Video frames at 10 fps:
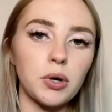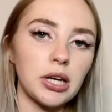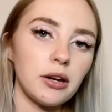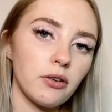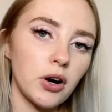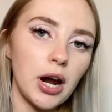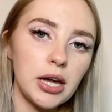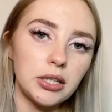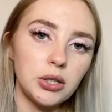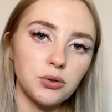give her a
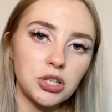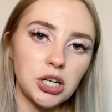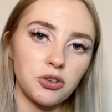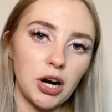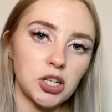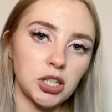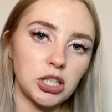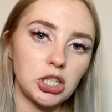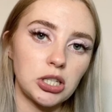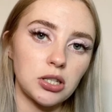huge
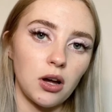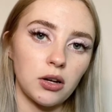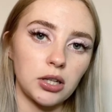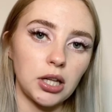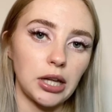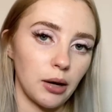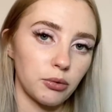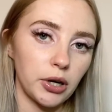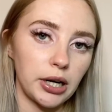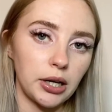congratulations on
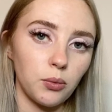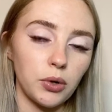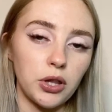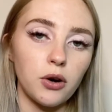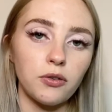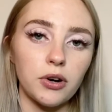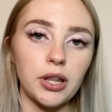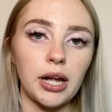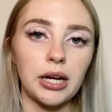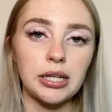collaborating with Ofra.
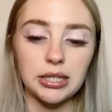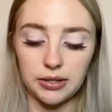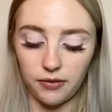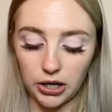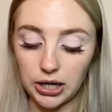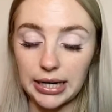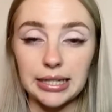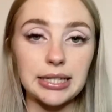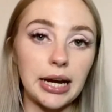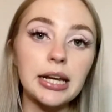That is very
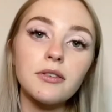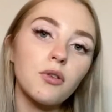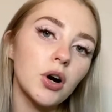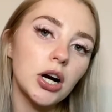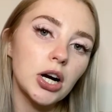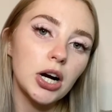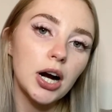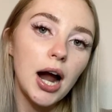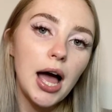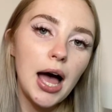exciting for her.
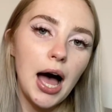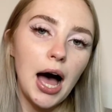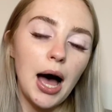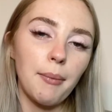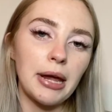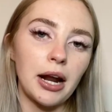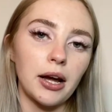And I